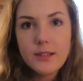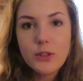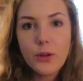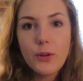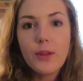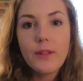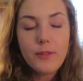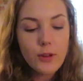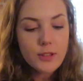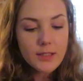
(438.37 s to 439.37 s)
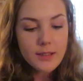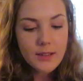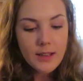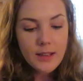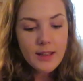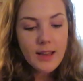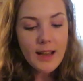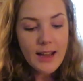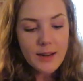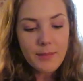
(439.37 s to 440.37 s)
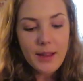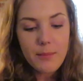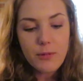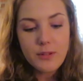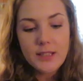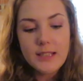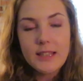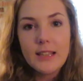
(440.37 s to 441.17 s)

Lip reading: so the first item that I bought is